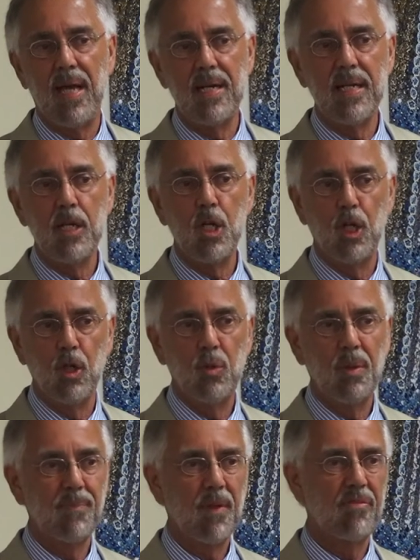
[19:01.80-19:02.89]
Kennedy
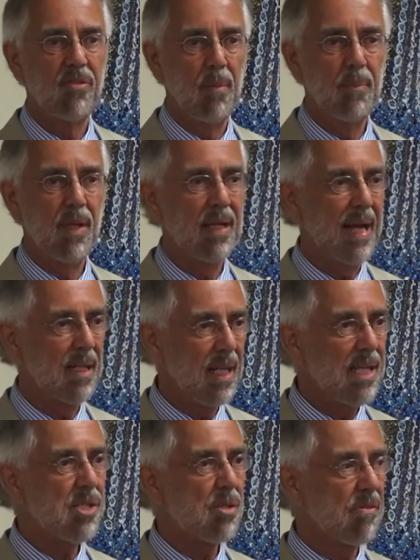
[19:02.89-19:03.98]
knew from at
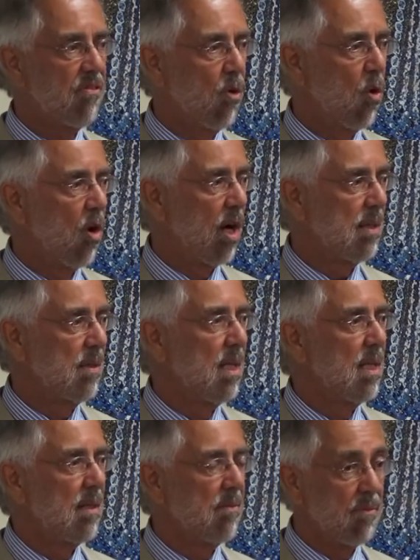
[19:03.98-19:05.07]
least four
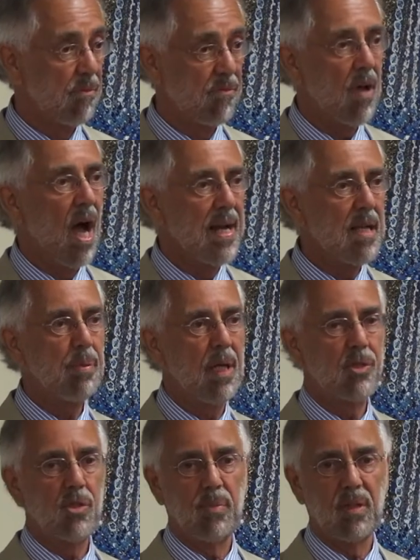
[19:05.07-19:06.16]

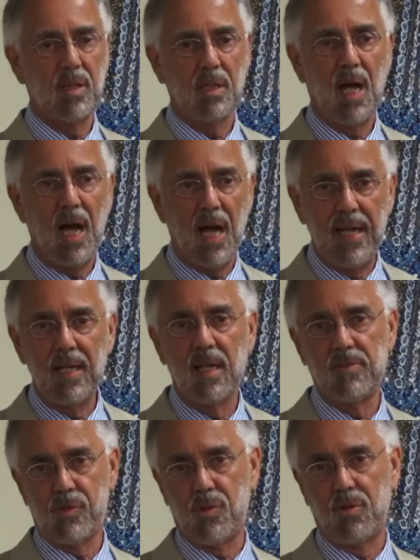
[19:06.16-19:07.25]
unimpeachable,
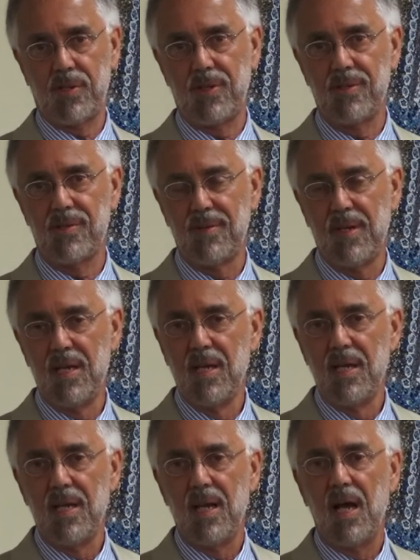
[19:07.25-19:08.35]
high-level sources.
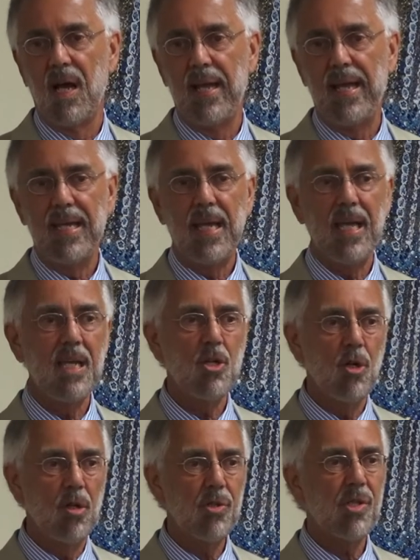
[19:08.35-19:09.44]
He
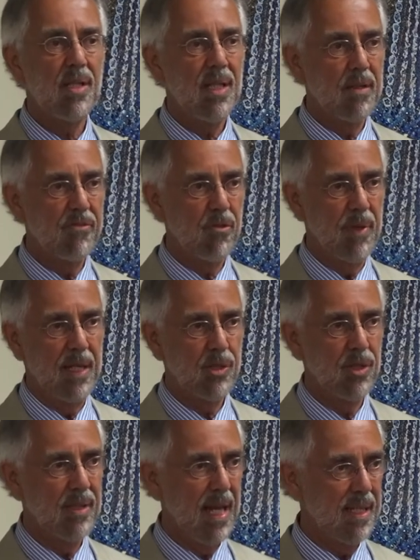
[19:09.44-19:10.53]
used the
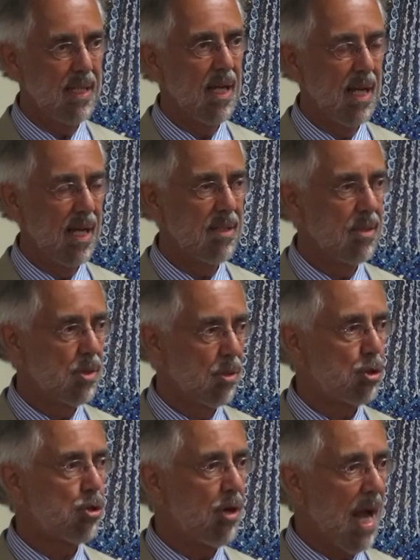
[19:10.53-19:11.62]
information that he had
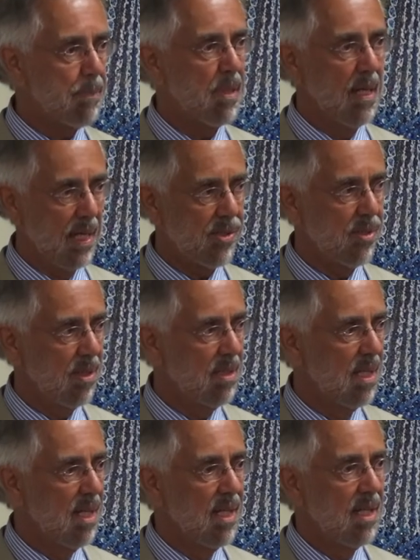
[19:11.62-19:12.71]
to trap Nixon.